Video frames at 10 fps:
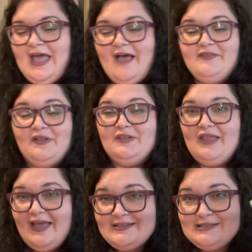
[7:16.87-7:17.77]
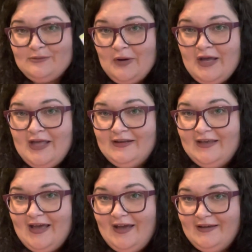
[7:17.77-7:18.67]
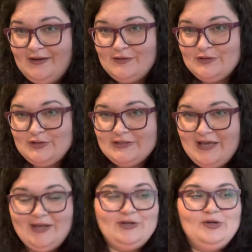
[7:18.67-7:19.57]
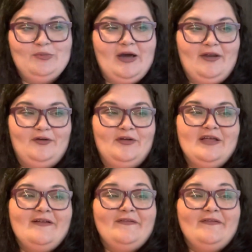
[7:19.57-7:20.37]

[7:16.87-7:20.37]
And the last one, I actually just got a new bottle.